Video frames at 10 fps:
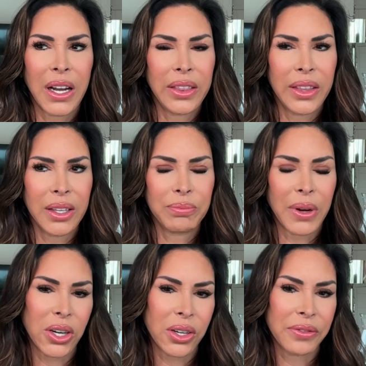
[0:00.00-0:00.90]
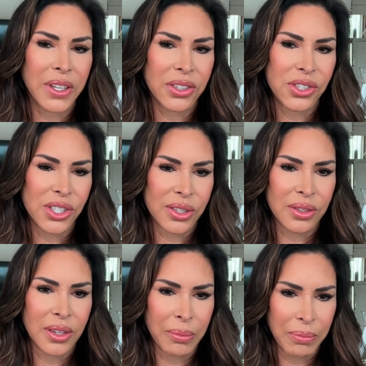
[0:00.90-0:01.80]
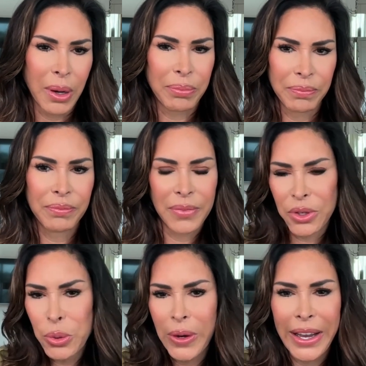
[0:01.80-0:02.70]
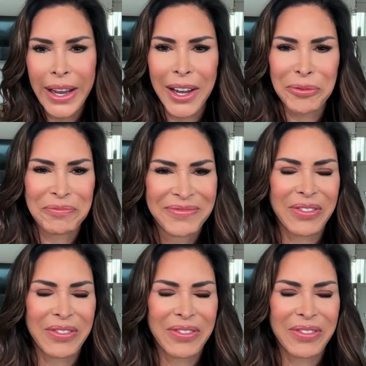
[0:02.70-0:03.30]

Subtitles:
think part of it is just who I am.